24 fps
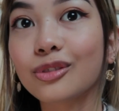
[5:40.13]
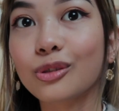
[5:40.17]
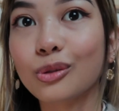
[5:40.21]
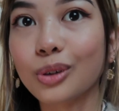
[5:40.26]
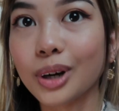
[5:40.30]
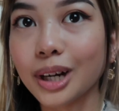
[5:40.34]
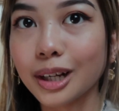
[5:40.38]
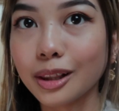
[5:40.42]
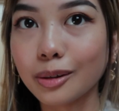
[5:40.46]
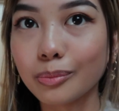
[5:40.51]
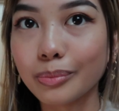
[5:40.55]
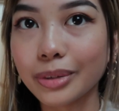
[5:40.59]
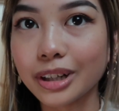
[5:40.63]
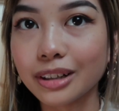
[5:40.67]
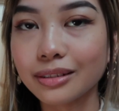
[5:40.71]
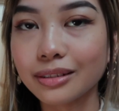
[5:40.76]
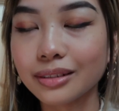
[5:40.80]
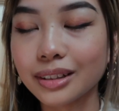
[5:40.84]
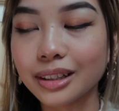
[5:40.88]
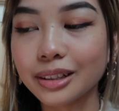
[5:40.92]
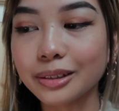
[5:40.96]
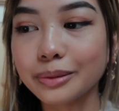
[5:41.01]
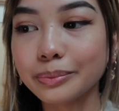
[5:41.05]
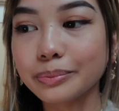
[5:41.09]
write
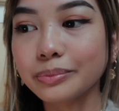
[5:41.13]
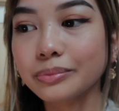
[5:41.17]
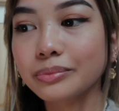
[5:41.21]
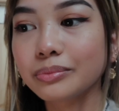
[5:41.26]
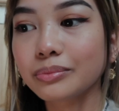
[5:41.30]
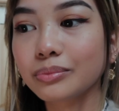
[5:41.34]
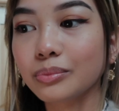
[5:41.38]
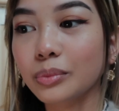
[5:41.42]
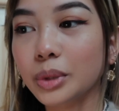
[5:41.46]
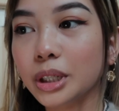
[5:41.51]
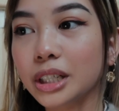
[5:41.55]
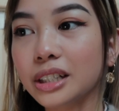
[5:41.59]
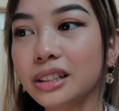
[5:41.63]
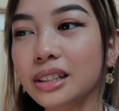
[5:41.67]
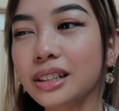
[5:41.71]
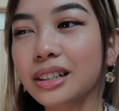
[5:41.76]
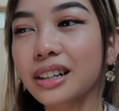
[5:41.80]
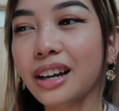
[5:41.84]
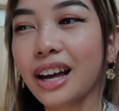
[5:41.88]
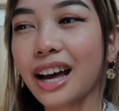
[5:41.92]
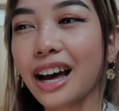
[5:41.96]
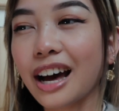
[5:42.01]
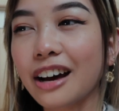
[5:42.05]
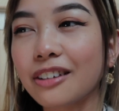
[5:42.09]
about them, but
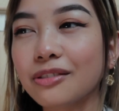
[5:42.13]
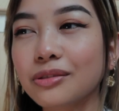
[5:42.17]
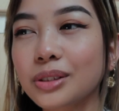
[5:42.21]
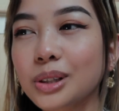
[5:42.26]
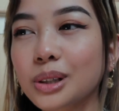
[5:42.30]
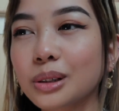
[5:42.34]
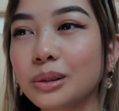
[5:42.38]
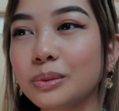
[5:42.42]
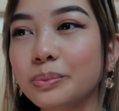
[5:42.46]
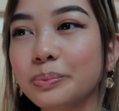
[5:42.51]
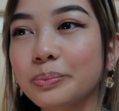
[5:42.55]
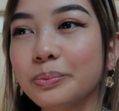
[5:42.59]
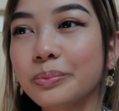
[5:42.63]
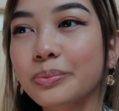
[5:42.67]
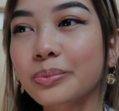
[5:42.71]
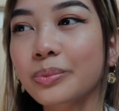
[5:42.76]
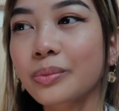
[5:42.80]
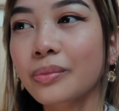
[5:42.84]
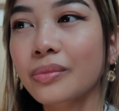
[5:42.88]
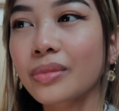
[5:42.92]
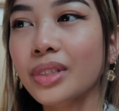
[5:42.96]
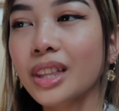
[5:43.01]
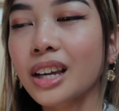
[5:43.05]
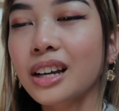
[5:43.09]
have some
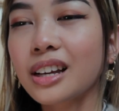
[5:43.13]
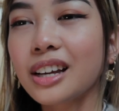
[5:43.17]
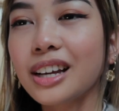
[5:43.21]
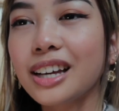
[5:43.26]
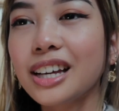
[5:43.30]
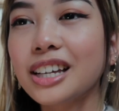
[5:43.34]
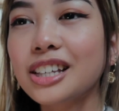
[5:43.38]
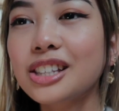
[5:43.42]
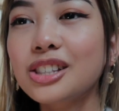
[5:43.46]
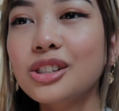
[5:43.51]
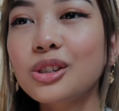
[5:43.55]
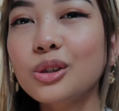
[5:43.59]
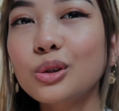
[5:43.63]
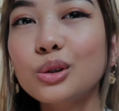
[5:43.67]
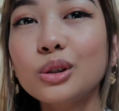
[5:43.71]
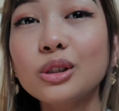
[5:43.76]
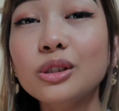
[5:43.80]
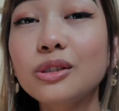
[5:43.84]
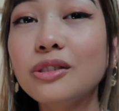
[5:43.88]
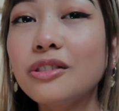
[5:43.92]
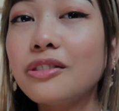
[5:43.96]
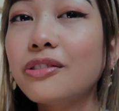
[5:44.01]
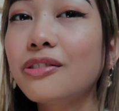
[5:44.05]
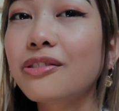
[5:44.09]

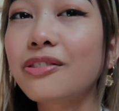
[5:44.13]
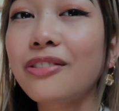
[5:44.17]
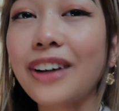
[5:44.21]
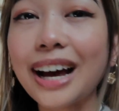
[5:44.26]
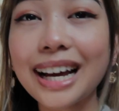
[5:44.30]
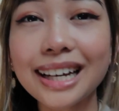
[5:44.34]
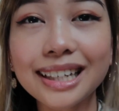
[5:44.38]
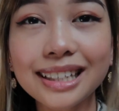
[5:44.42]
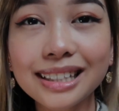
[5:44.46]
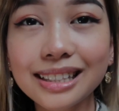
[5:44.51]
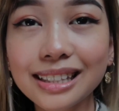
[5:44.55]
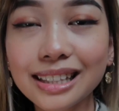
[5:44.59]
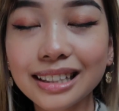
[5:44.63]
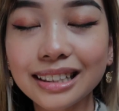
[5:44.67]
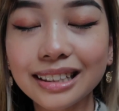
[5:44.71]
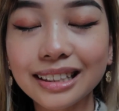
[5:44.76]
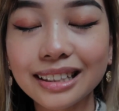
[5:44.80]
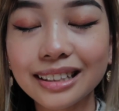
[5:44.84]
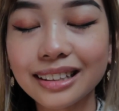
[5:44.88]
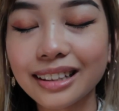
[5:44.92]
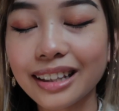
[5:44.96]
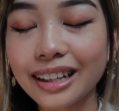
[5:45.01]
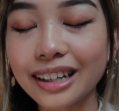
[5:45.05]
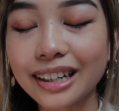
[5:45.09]
historical facts
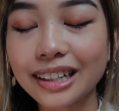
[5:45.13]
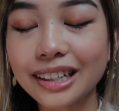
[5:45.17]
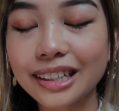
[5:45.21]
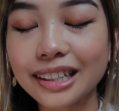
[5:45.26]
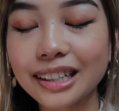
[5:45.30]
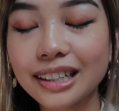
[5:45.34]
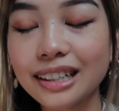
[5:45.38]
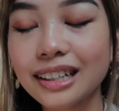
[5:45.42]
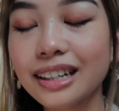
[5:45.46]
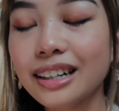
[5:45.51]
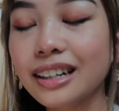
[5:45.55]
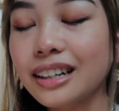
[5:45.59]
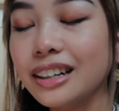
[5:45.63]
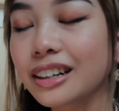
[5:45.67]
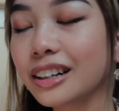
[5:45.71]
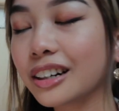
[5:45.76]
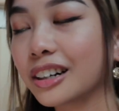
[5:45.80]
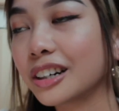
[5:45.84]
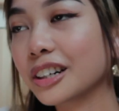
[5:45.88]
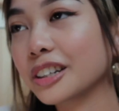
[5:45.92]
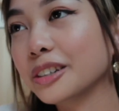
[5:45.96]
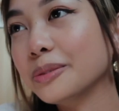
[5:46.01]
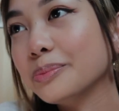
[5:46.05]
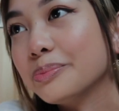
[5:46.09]
in there.
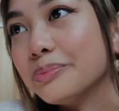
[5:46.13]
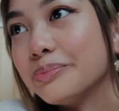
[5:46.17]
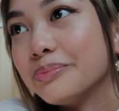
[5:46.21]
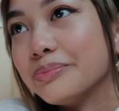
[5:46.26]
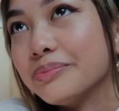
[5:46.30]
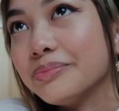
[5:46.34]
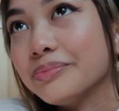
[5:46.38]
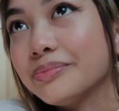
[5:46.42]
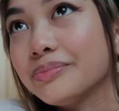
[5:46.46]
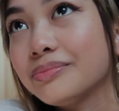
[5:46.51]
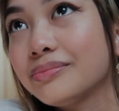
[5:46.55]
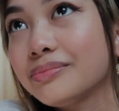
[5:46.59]
Oh,